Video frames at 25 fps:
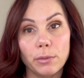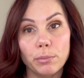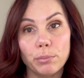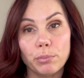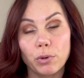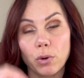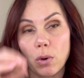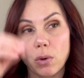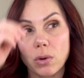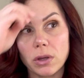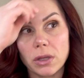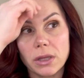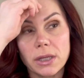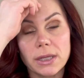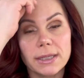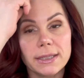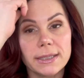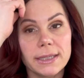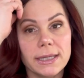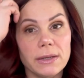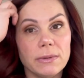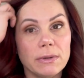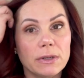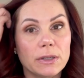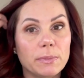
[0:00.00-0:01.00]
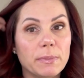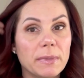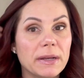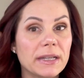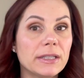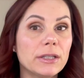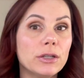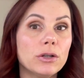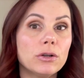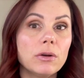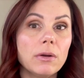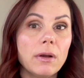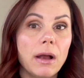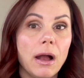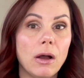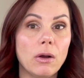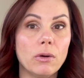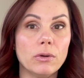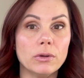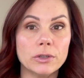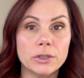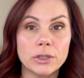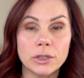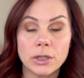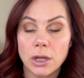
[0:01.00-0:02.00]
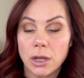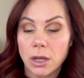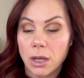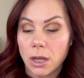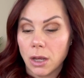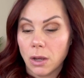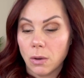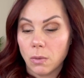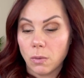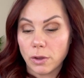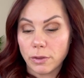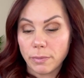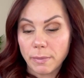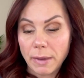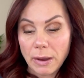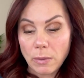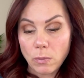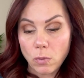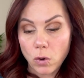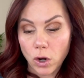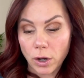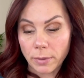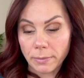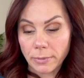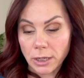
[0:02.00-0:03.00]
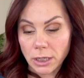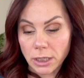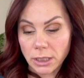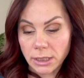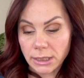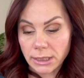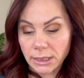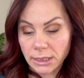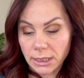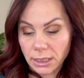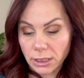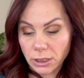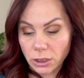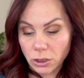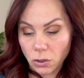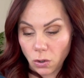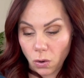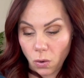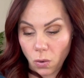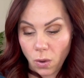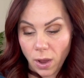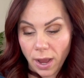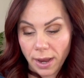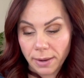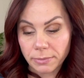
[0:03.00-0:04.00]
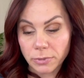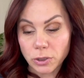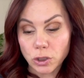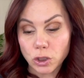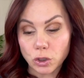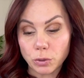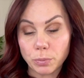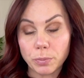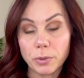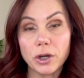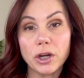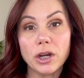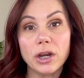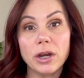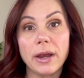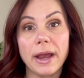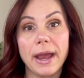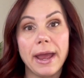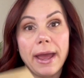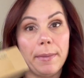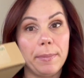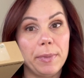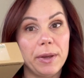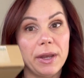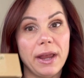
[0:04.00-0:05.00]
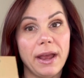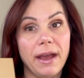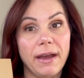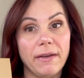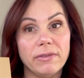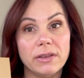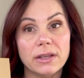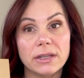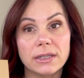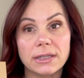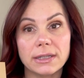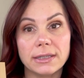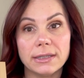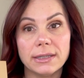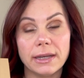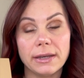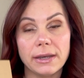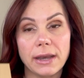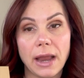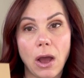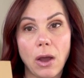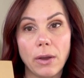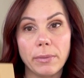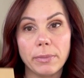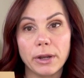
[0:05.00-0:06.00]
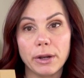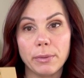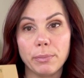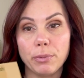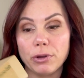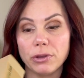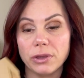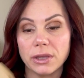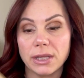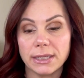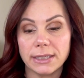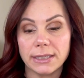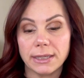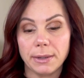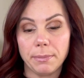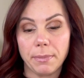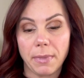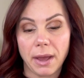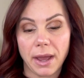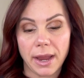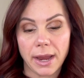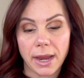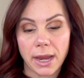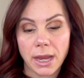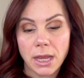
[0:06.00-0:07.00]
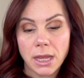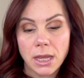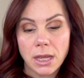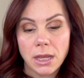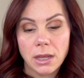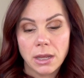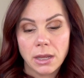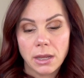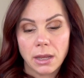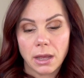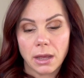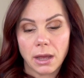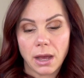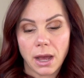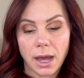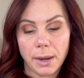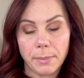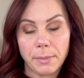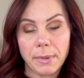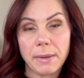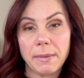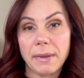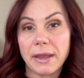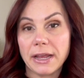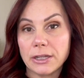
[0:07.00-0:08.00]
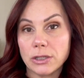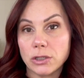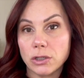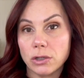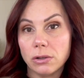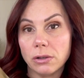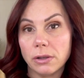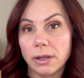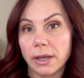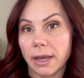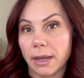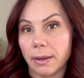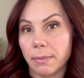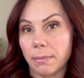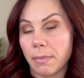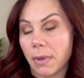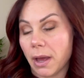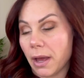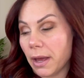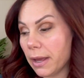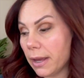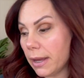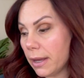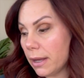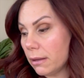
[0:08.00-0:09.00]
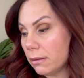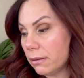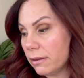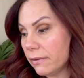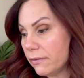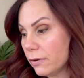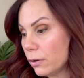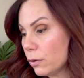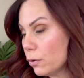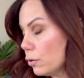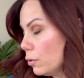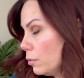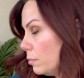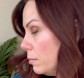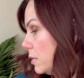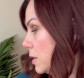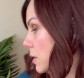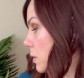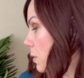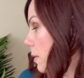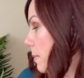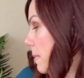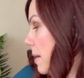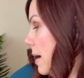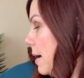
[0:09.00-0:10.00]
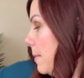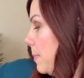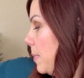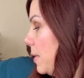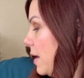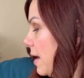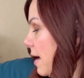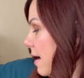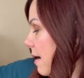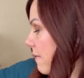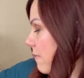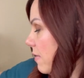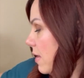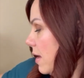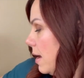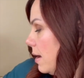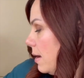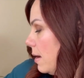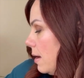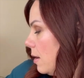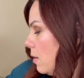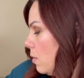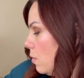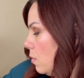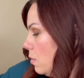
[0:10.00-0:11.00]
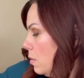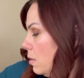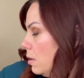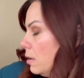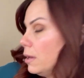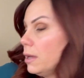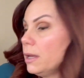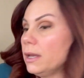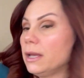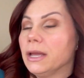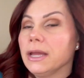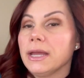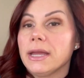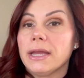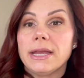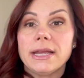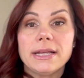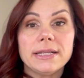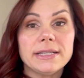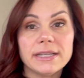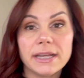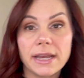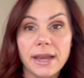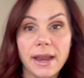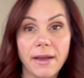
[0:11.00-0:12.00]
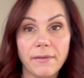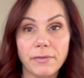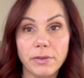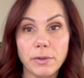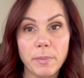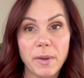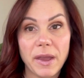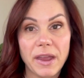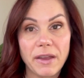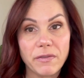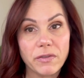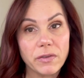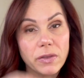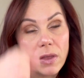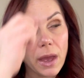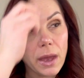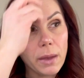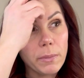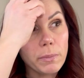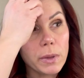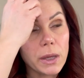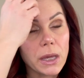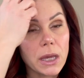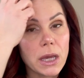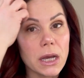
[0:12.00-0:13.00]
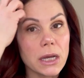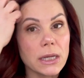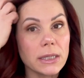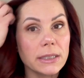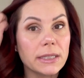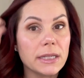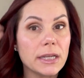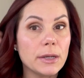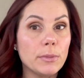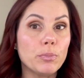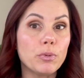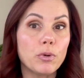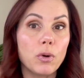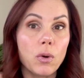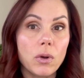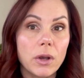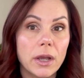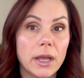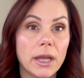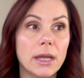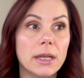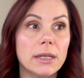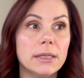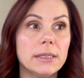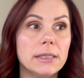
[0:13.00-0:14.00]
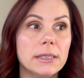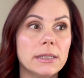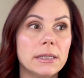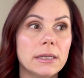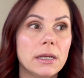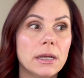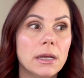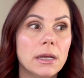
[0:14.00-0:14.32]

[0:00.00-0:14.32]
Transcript: broke this. He was messing around with my warmers. So I'm super happy to have this because then now I'm going to put this in my on my mantle in my living room. So I'm happy to have that now. He did have to pay for that because he broke it